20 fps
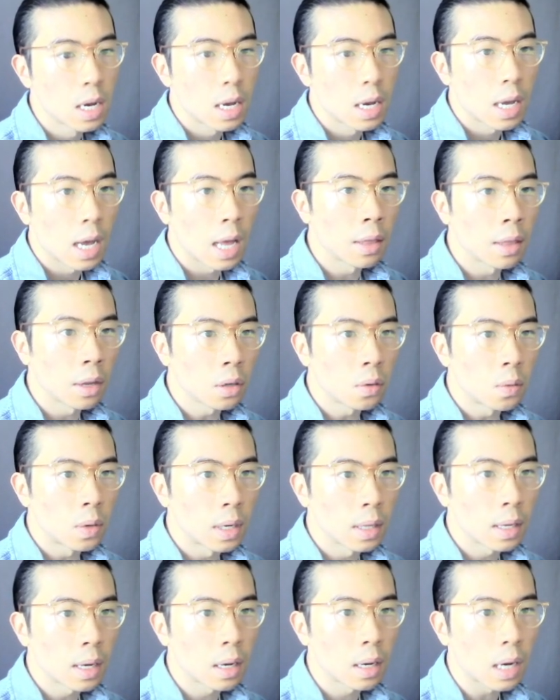Another
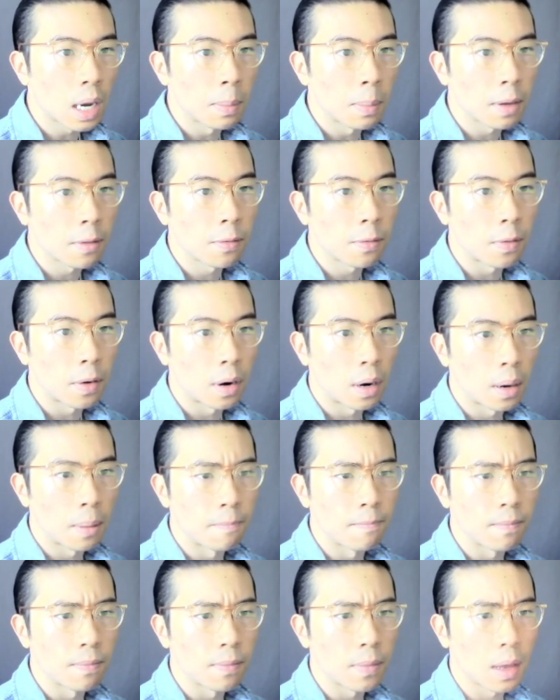one coming
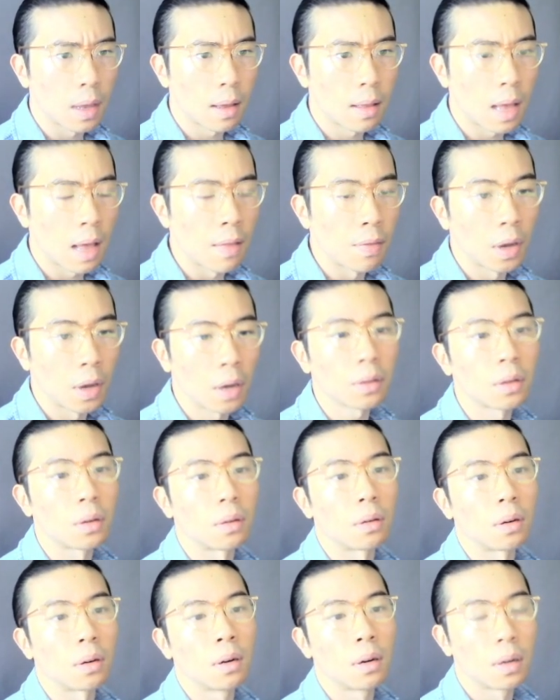from
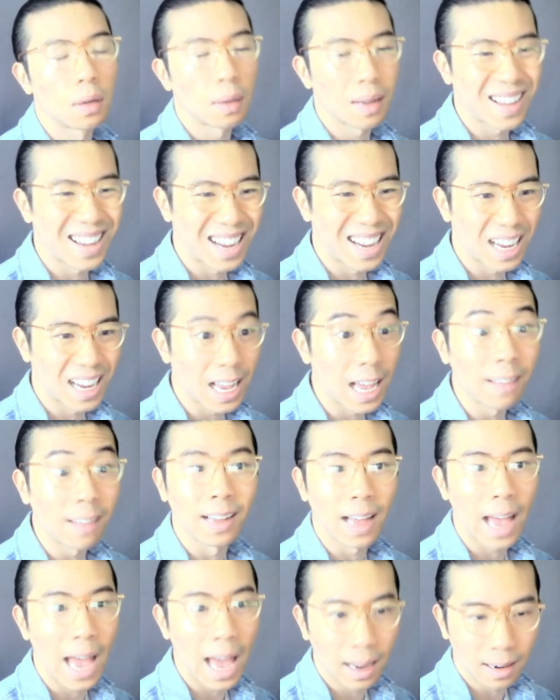another
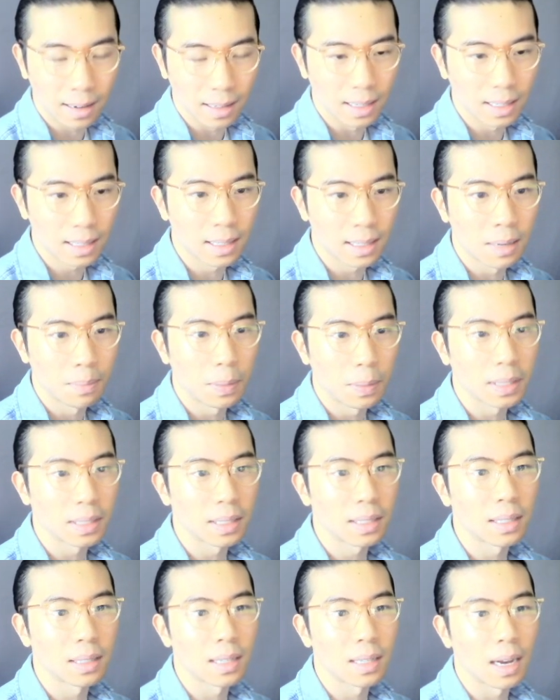an analyst, but
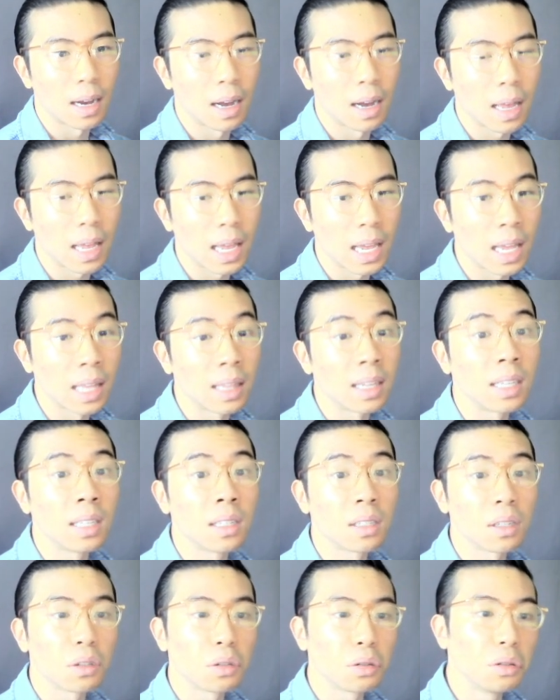this is an
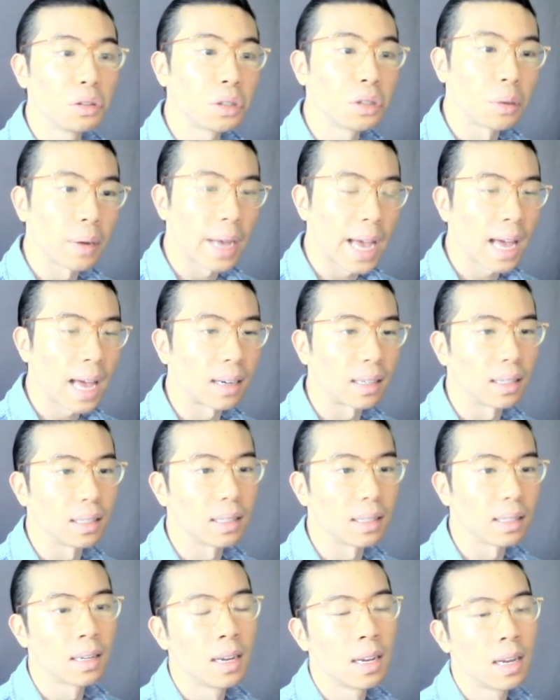institutional
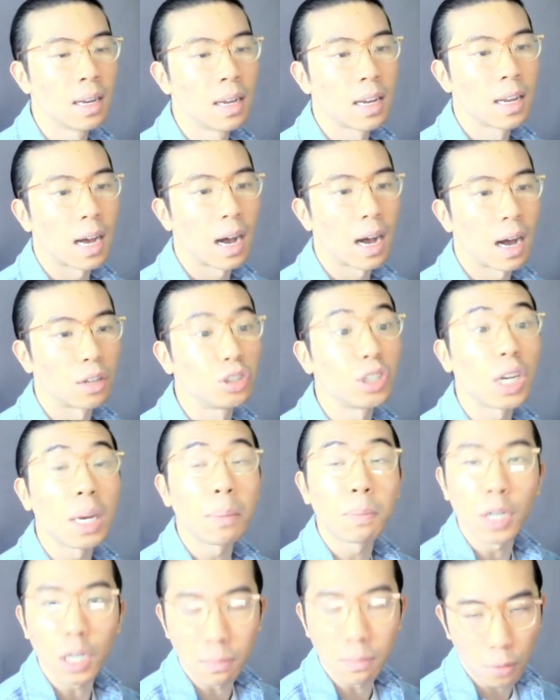analyst,
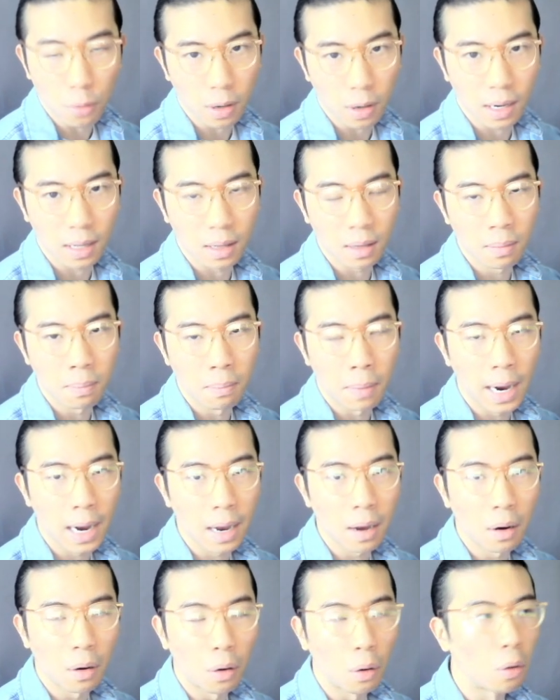JP Morgan,
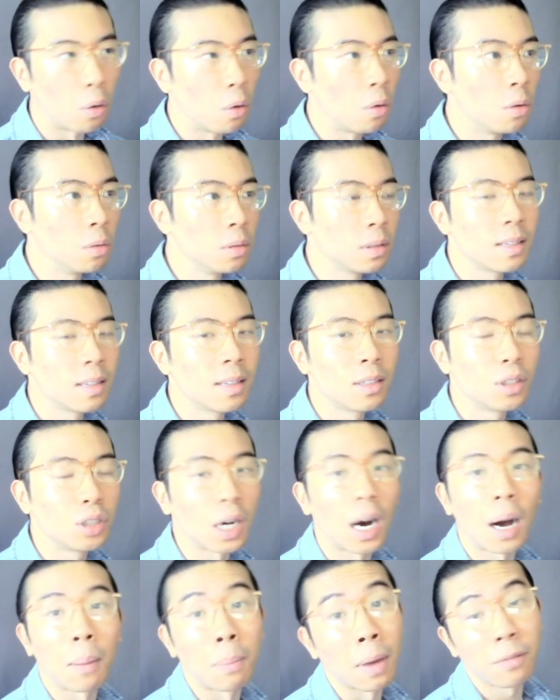my old
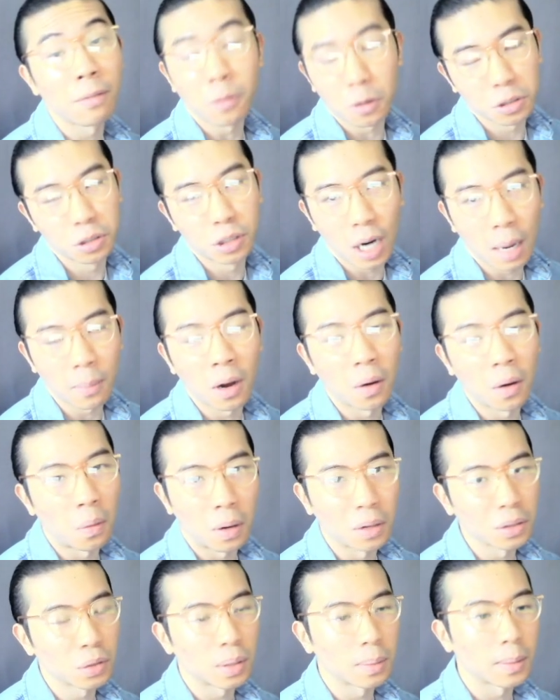job, my first job on
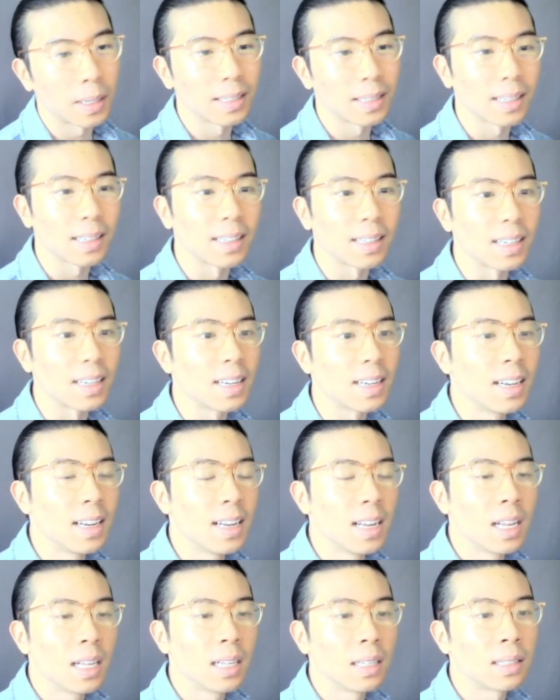Wall Street, basically
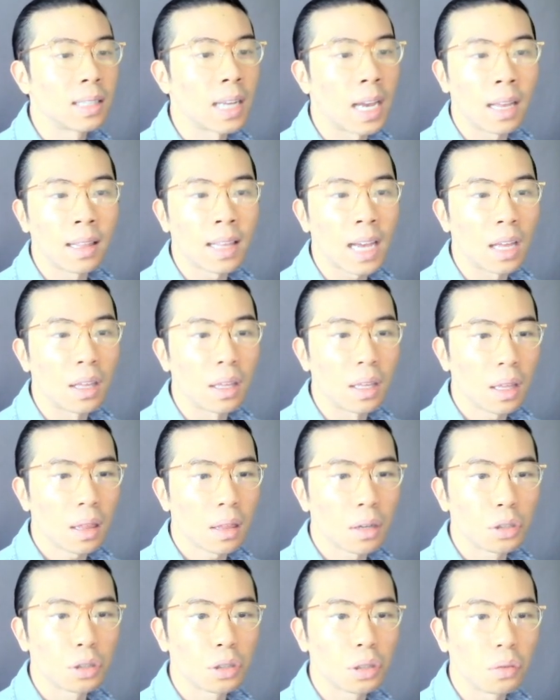saying that
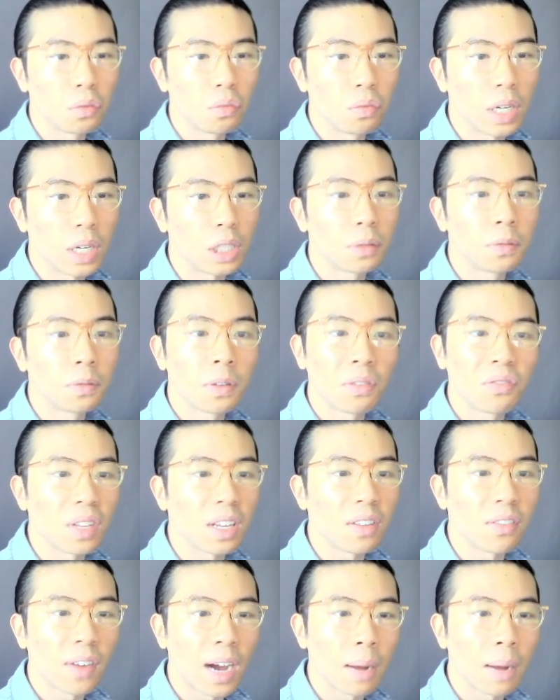Ether should reach
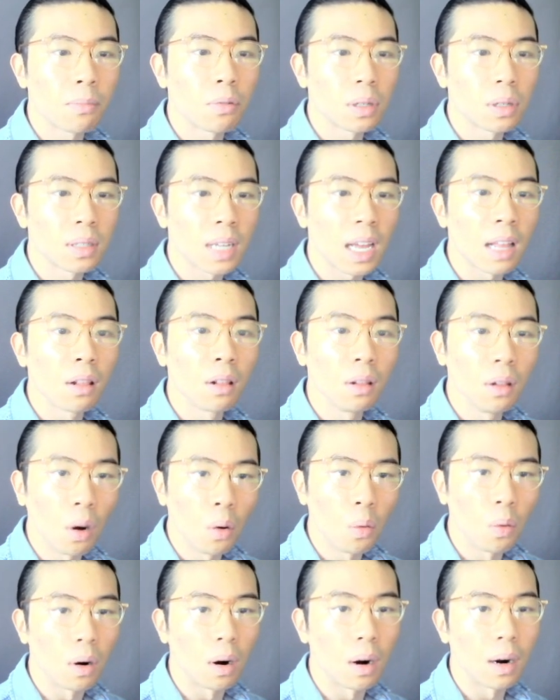55%
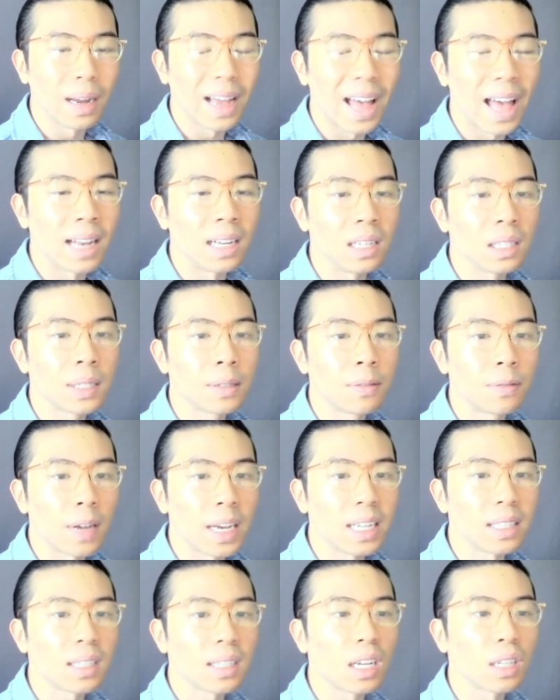lower and is
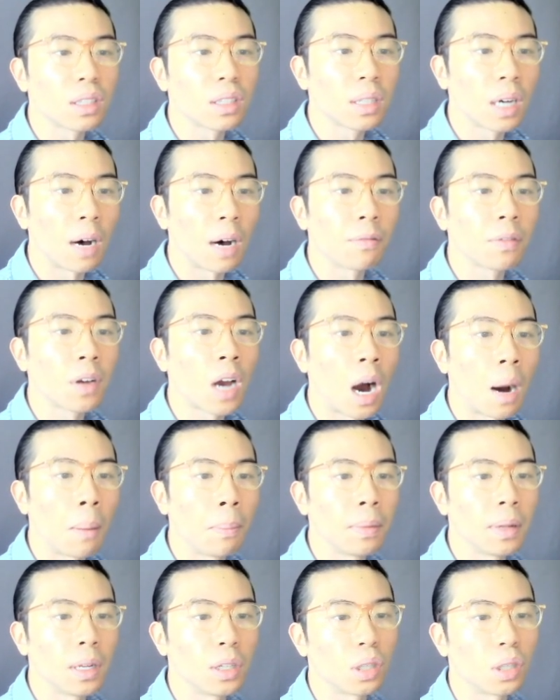facing tough
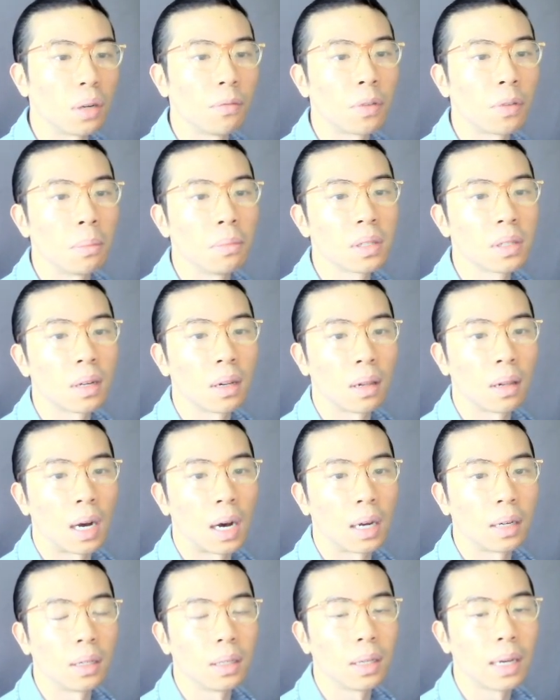competition from
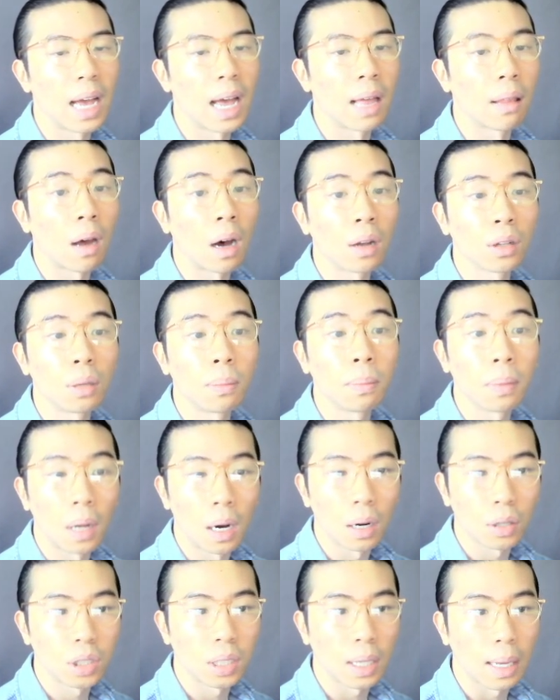Solana and other
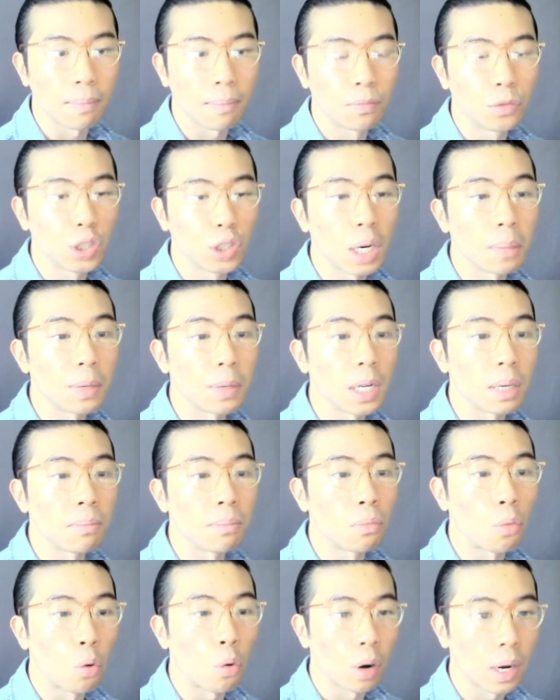blockchain, JP
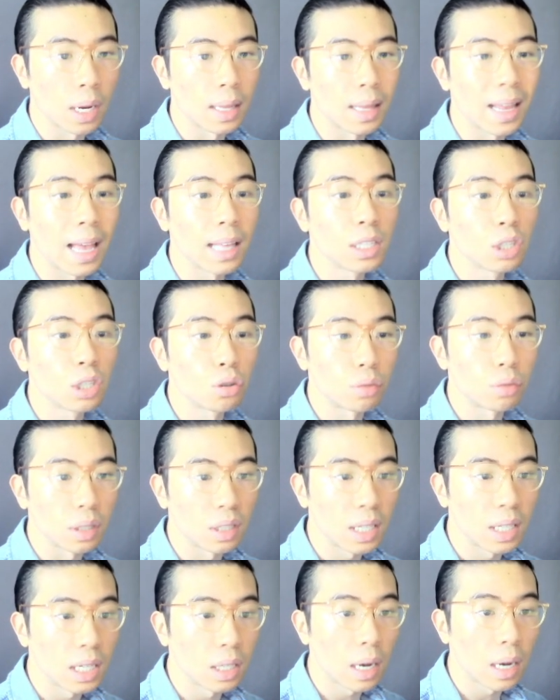Morgan
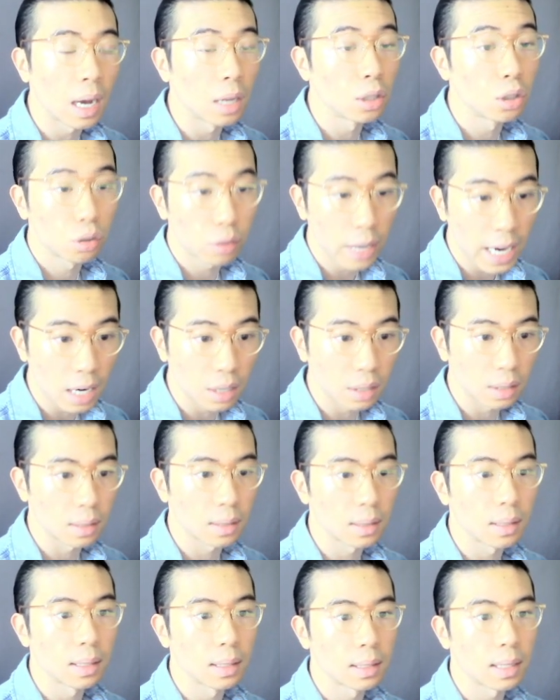
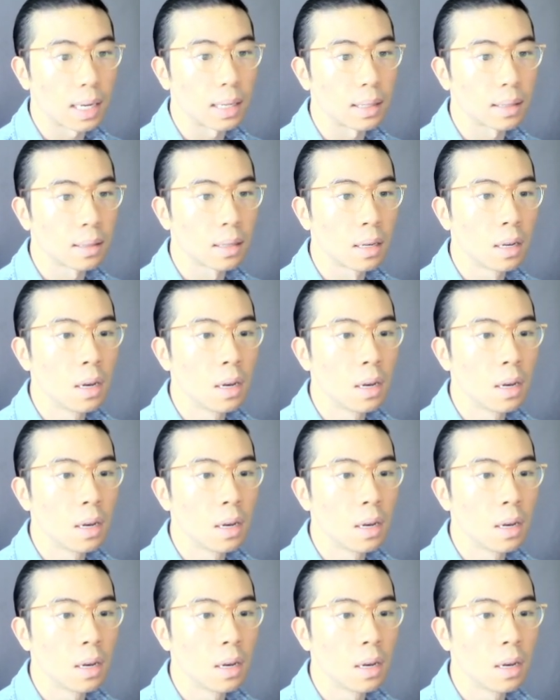strategist says.